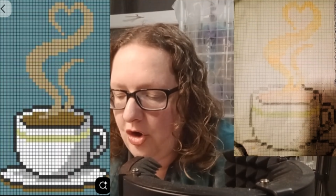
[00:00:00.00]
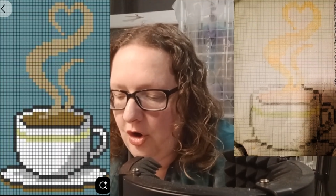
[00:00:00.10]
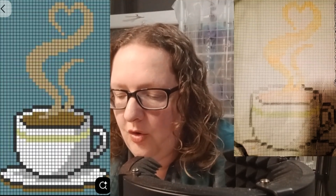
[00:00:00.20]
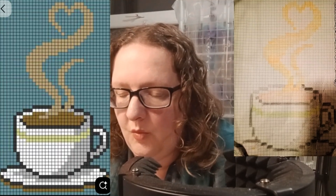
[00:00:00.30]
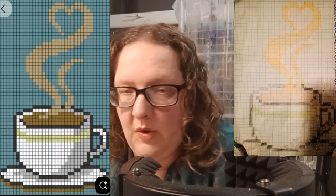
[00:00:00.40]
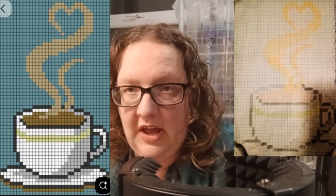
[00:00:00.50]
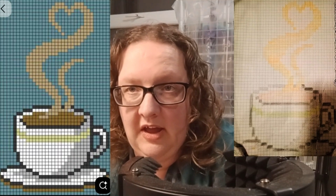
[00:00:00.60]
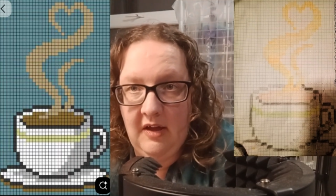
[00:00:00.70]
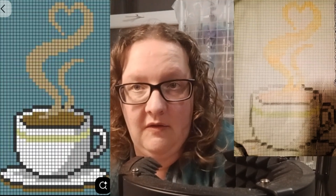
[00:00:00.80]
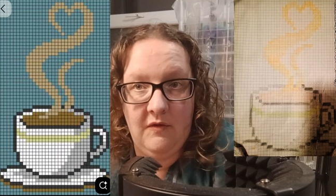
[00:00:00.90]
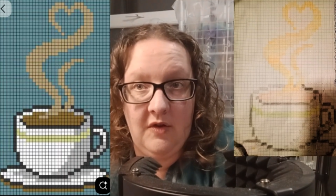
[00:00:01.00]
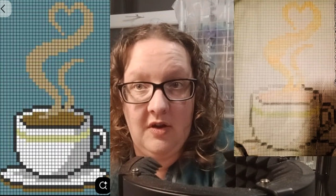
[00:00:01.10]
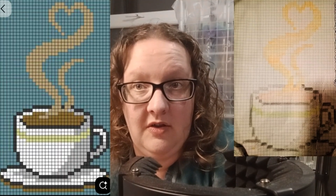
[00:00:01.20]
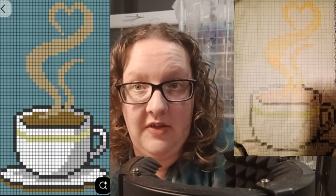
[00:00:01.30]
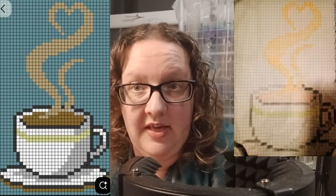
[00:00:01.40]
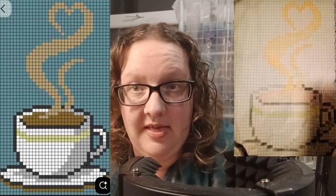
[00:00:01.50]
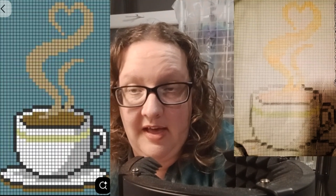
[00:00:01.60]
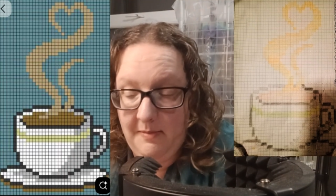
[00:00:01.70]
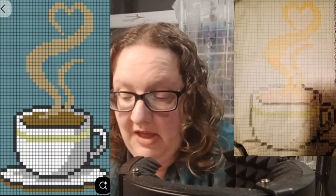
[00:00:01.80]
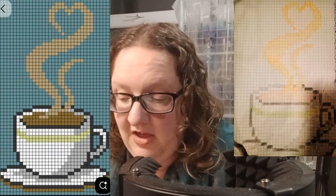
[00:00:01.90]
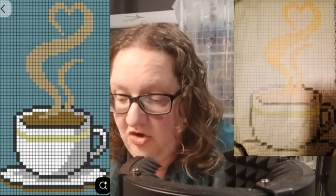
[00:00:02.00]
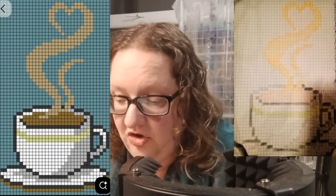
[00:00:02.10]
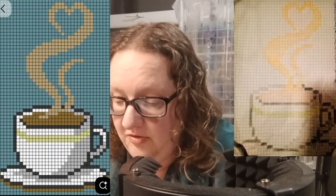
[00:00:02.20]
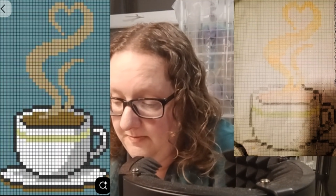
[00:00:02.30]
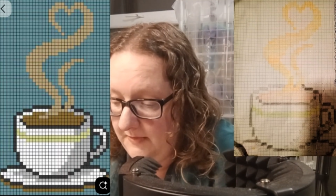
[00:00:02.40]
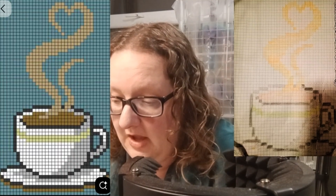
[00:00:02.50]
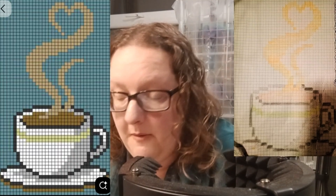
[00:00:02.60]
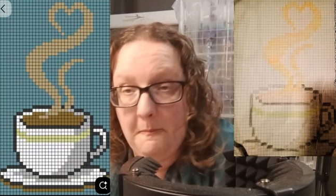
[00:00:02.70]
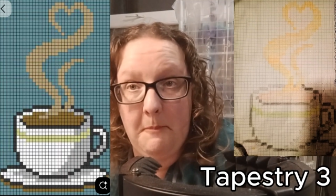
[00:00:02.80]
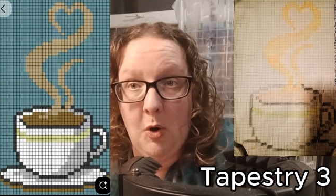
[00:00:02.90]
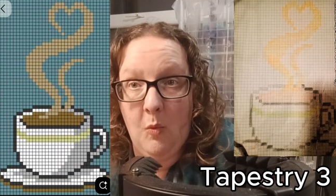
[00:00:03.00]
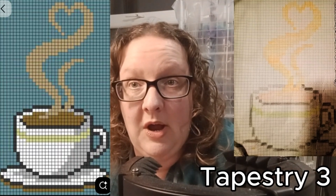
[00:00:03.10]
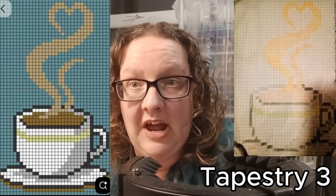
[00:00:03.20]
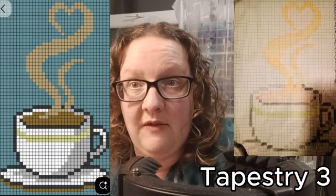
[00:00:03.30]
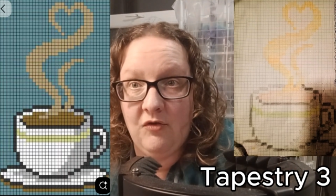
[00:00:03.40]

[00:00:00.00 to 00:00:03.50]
go with this image, but when I